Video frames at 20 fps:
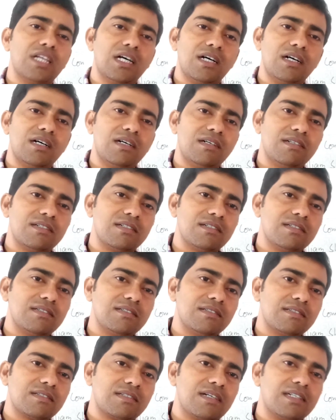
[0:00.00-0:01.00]
the
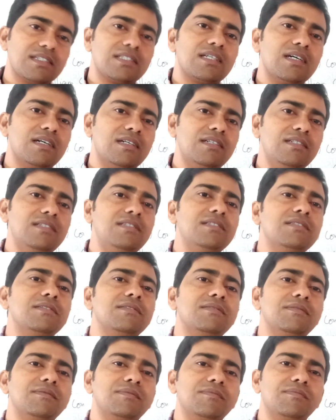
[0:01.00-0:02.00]
concerned
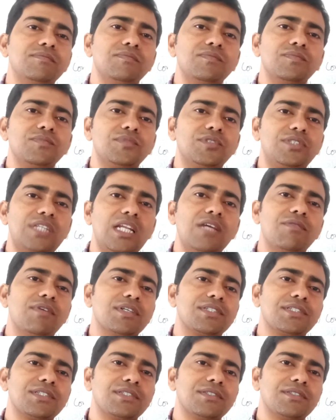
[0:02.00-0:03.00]

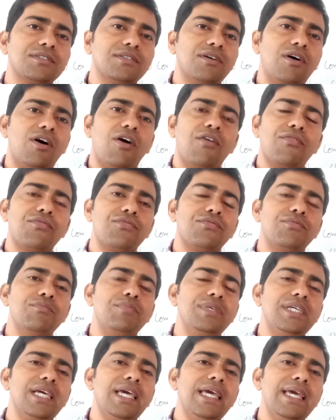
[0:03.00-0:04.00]
syllabus of
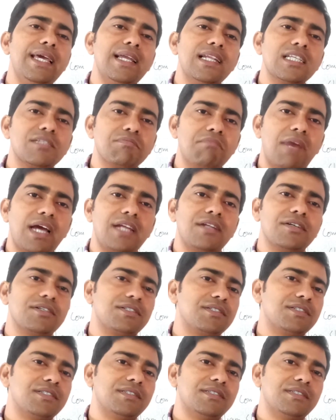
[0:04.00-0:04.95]
BA English minor,